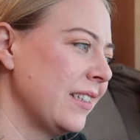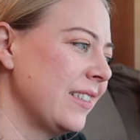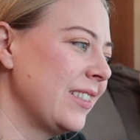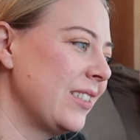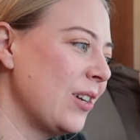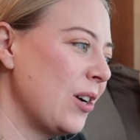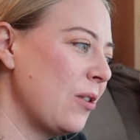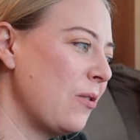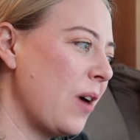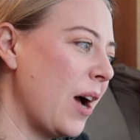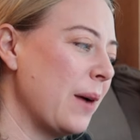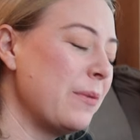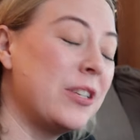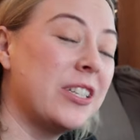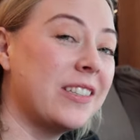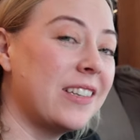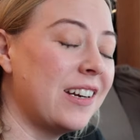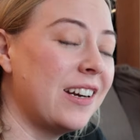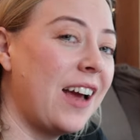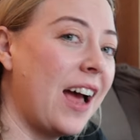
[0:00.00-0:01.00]
So I'm
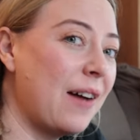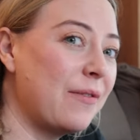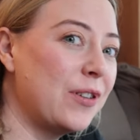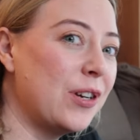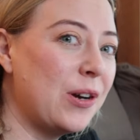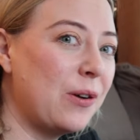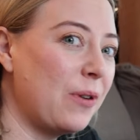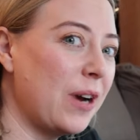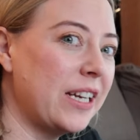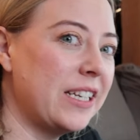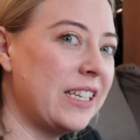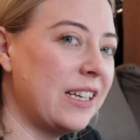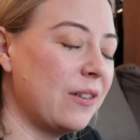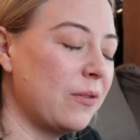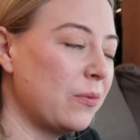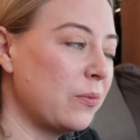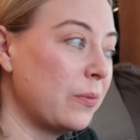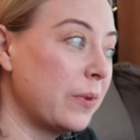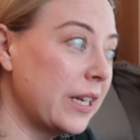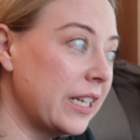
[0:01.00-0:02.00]
just going to have no idea
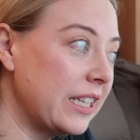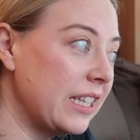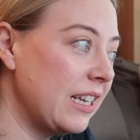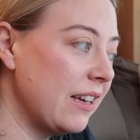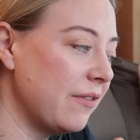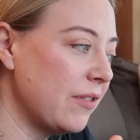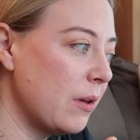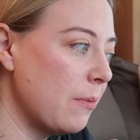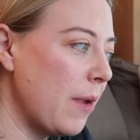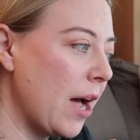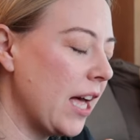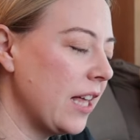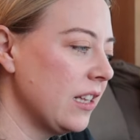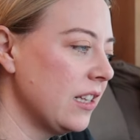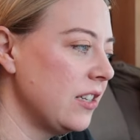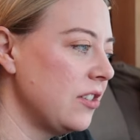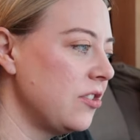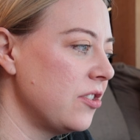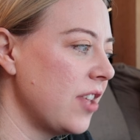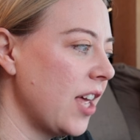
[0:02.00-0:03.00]
really of the
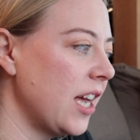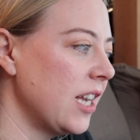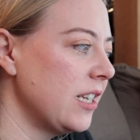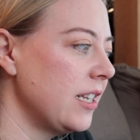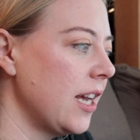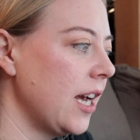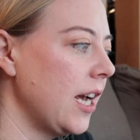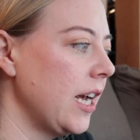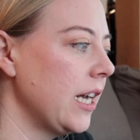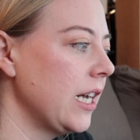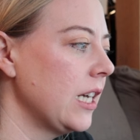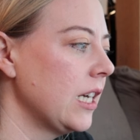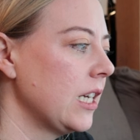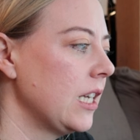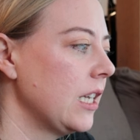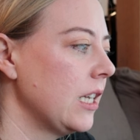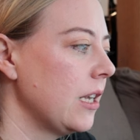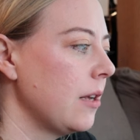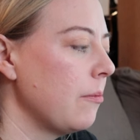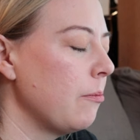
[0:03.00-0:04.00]
mileage that day,
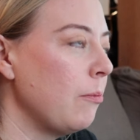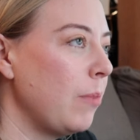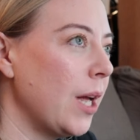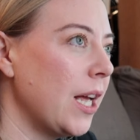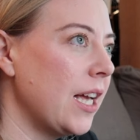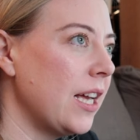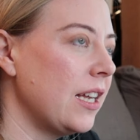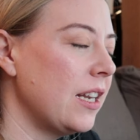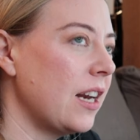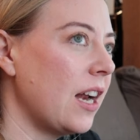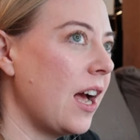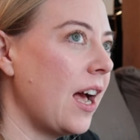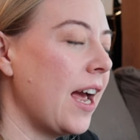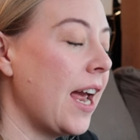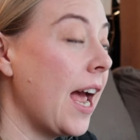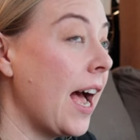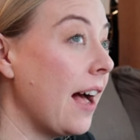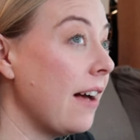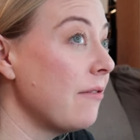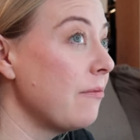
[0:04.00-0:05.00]
but I
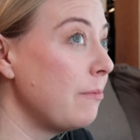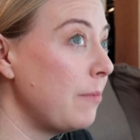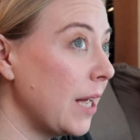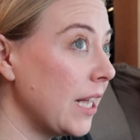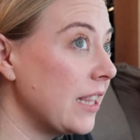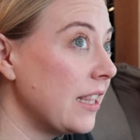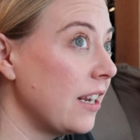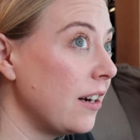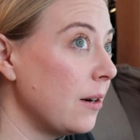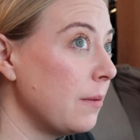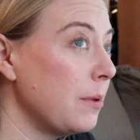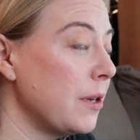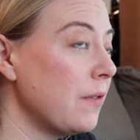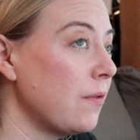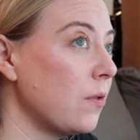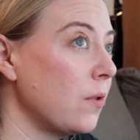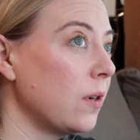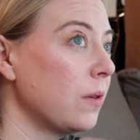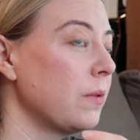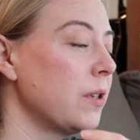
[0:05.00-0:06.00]
have been there
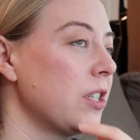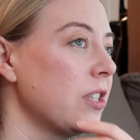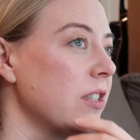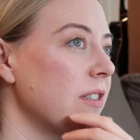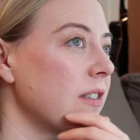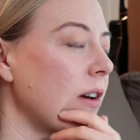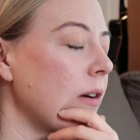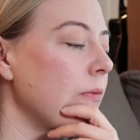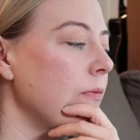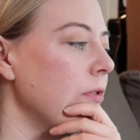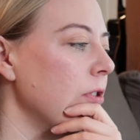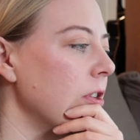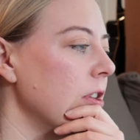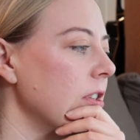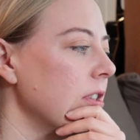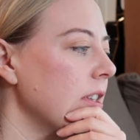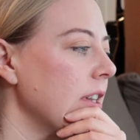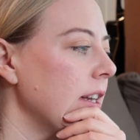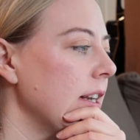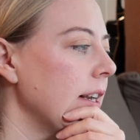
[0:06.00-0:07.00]
before, which is
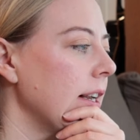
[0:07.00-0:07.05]
helpful.